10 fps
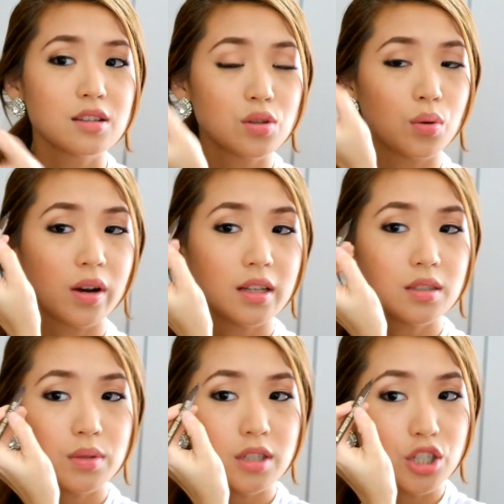So what I
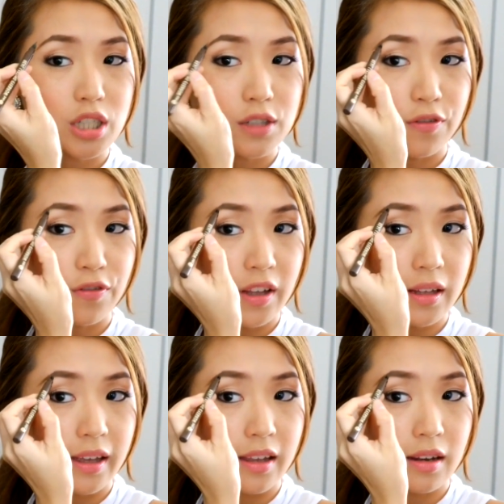do is just
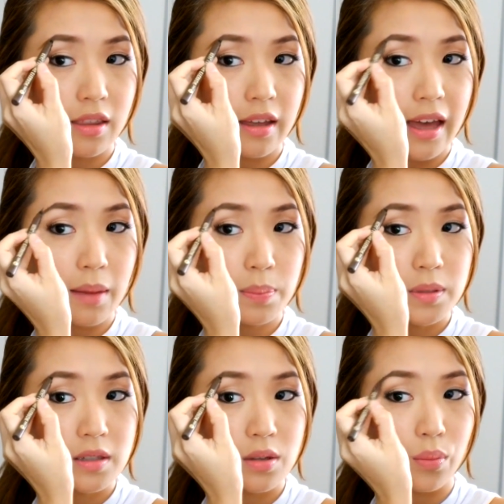fill in the
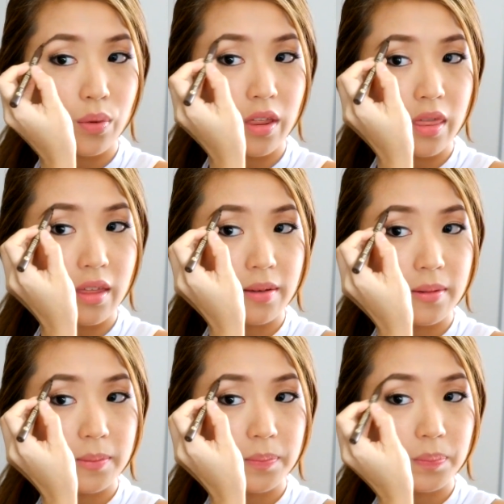gaps with
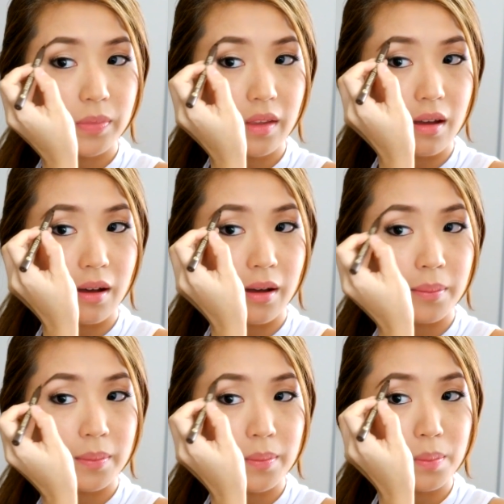
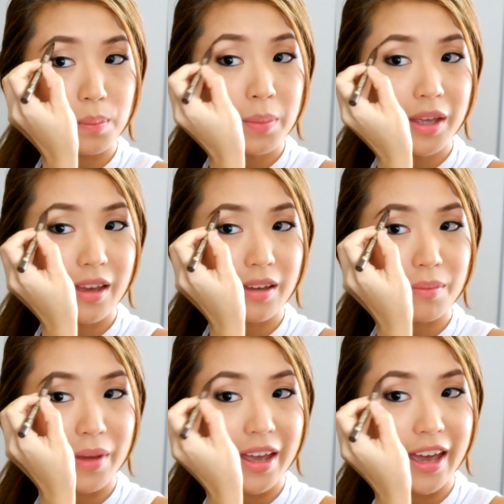um, mimicking
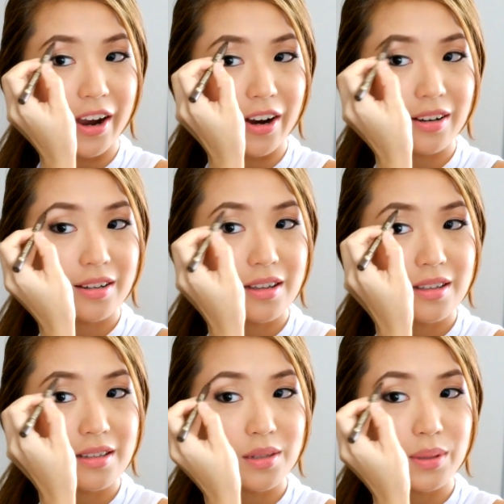my hair.
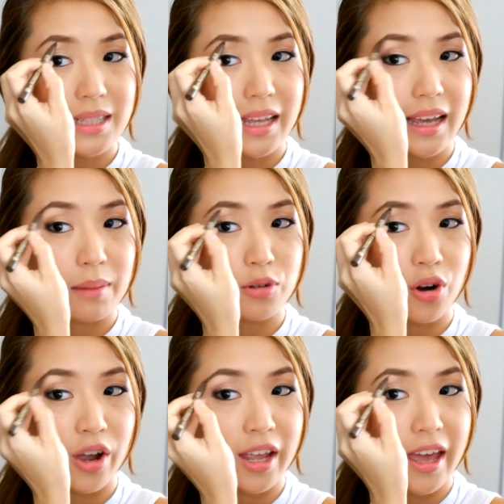So it's like I'm
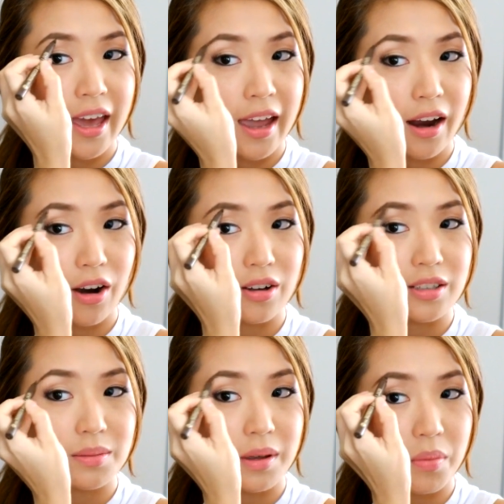drawing hair
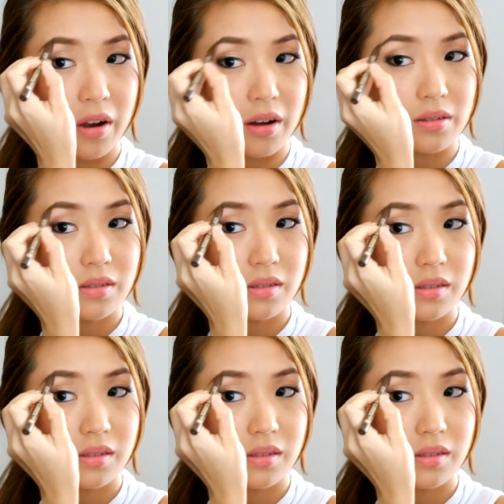onto my brow.